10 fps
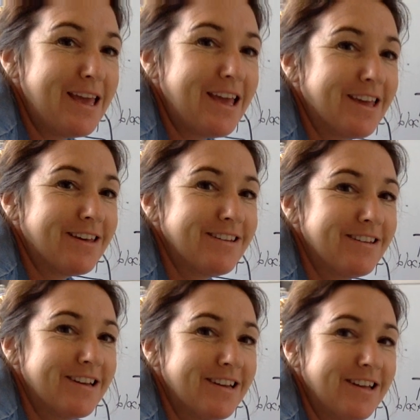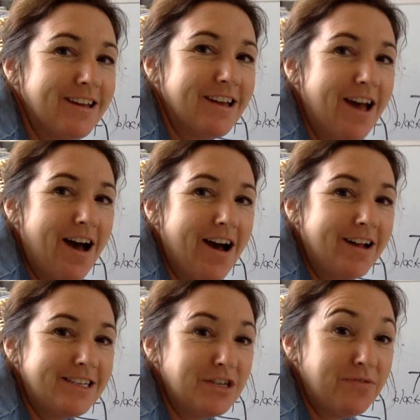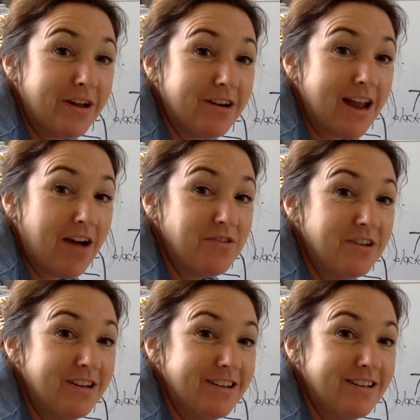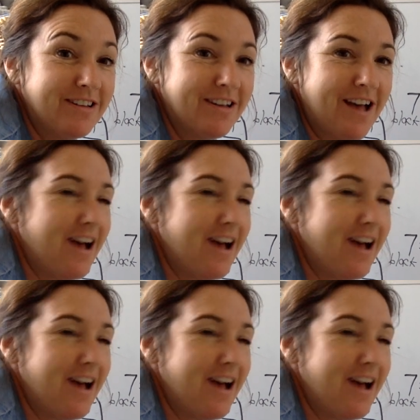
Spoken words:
bet you're thinking. Did you figure it out?